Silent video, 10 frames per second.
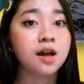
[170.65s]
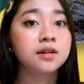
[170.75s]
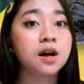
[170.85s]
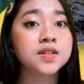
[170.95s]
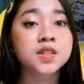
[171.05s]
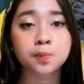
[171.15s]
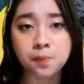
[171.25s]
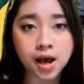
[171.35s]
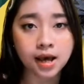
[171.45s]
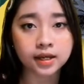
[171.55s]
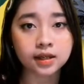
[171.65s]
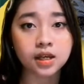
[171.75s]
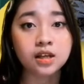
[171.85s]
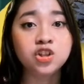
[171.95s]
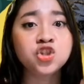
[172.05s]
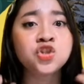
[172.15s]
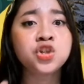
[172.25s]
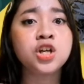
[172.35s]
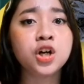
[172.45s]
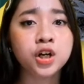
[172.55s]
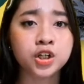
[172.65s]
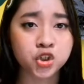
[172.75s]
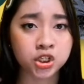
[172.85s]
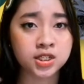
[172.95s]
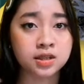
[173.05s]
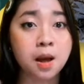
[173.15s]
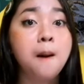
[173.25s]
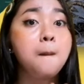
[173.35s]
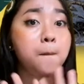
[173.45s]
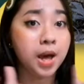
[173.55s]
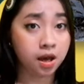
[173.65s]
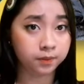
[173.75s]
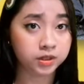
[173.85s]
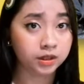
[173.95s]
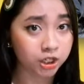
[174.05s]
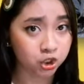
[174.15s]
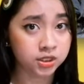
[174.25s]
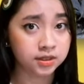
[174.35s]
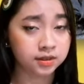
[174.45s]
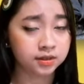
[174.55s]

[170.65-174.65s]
caused by the sea urchin population.